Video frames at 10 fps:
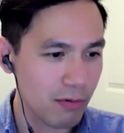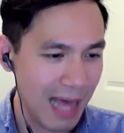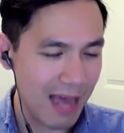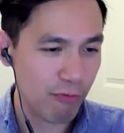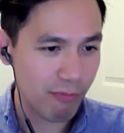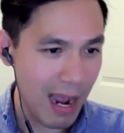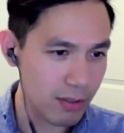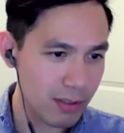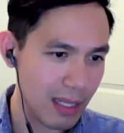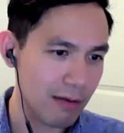that
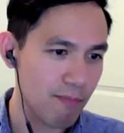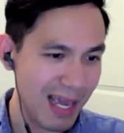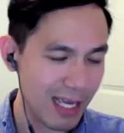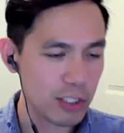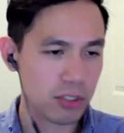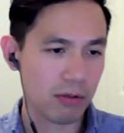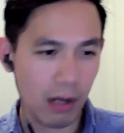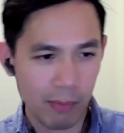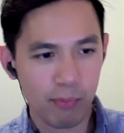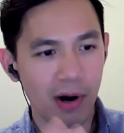route and making sure that
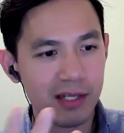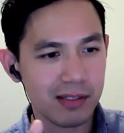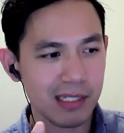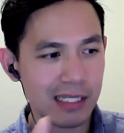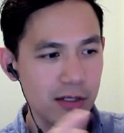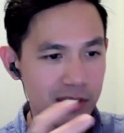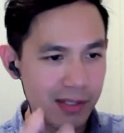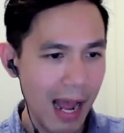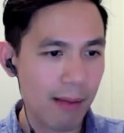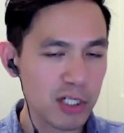our processes are
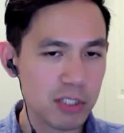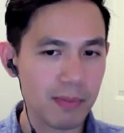established,